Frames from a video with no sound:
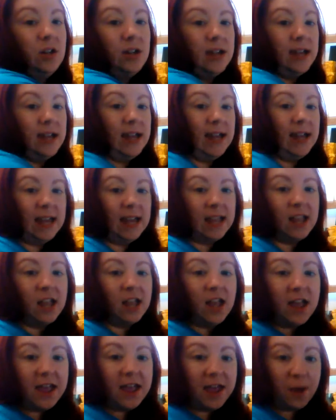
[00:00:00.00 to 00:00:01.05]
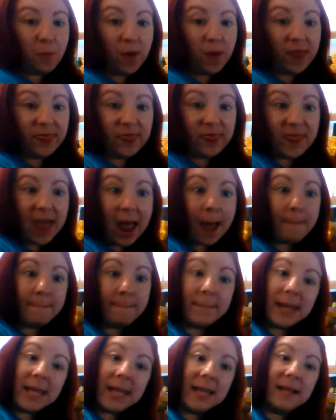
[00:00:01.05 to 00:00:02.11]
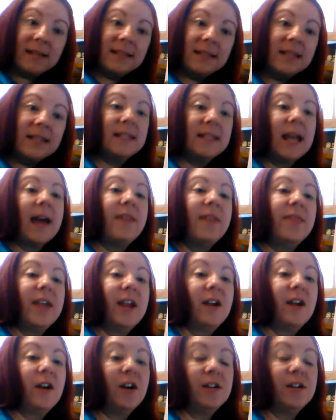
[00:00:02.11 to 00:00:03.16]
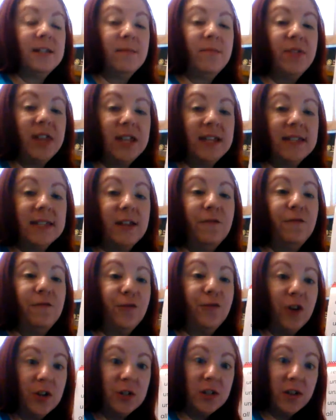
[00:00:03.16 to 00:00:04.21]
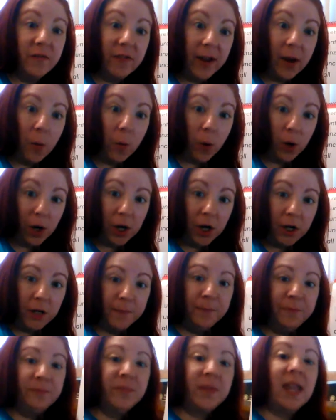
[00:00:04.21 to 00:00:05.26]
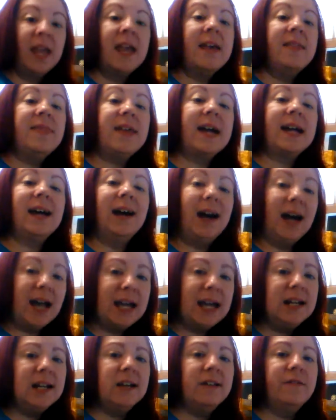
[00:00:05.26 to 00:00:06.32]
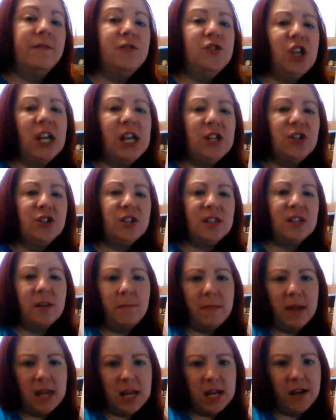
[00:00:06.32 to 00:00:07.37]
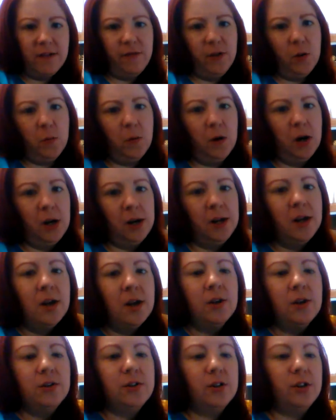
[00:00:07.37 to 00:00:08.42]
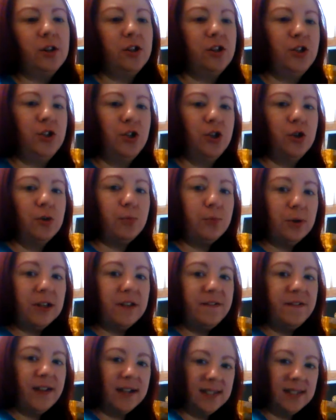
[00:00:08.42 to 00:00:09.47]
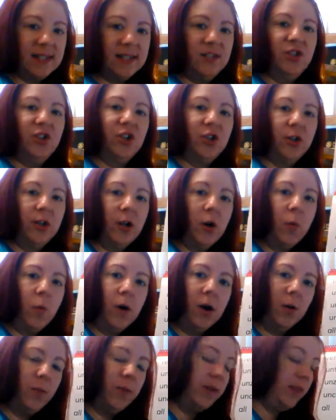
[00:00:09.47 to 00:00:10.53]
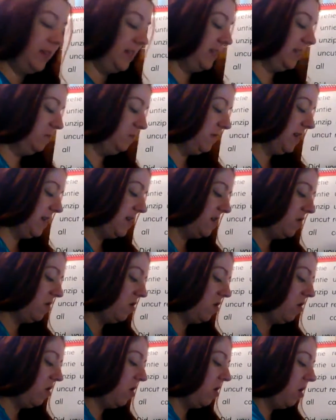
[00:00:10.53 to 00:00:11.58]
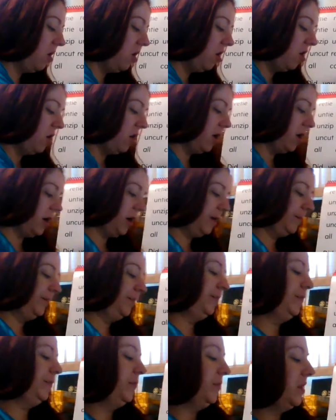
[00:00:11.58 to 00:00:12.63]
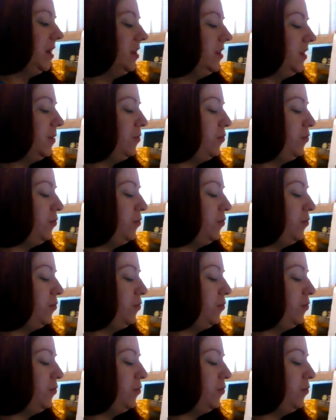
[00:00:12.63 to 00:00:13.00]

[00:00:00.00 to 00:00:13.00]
Okay? And what that means is that there are some things in front of a word that kind of changes the meaning of the word. So the two prefixes you're going to work with this week are the